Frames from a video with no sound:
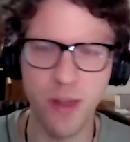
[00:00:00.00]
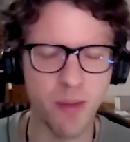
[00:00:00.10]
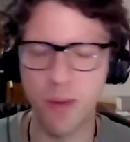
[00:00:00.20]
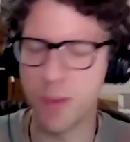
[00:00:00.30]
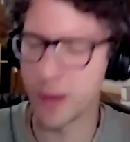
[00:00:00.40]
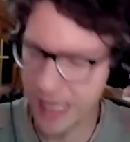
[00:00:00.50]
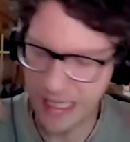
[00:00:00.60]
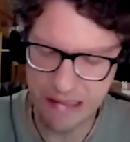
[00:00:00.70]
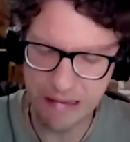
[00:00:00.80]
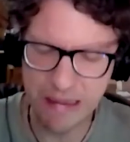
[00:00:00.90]
some people
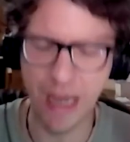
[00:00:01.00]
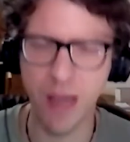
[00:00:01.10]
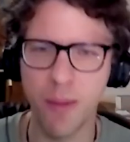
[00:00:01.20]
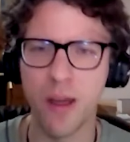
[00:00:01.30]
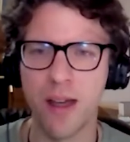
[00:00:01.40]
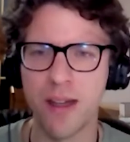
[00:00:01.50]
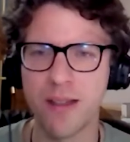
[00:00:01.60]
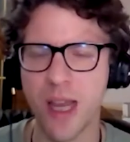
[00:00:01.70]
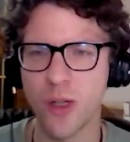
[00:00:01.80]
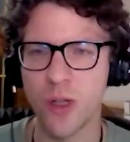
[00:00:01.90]
get neck
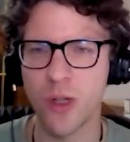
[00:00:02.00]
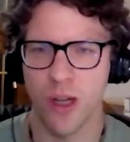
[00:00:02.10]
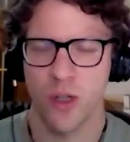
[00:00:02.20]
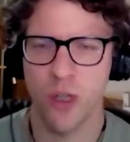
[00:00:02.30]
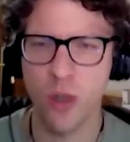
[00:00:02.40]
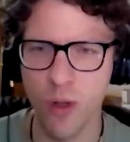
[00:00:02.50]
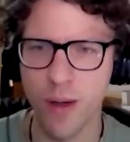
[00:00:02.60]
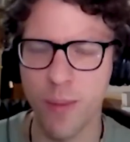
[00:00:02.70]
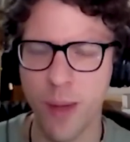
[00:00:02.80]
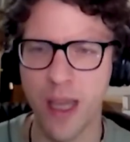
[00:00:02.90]
tension and
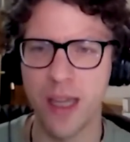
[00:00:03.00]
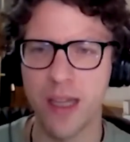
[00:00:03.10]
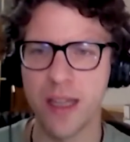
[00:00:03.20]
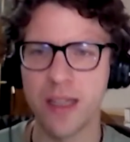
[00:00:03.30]
shoulder pain